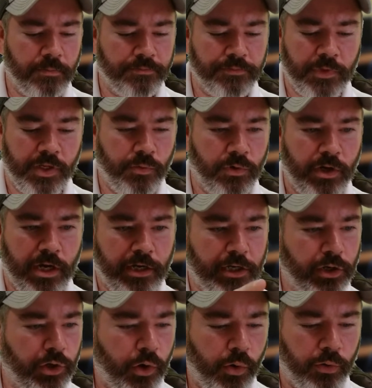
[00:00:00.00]
we're not going
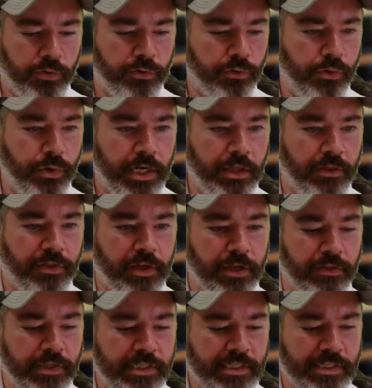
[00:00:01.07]
to go through anything
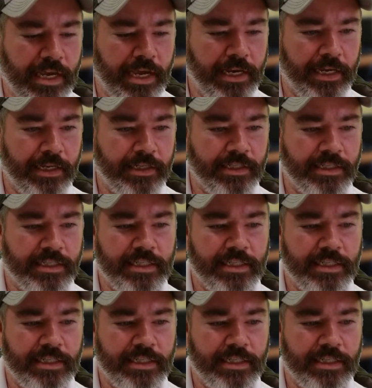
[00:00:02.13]
in the settings.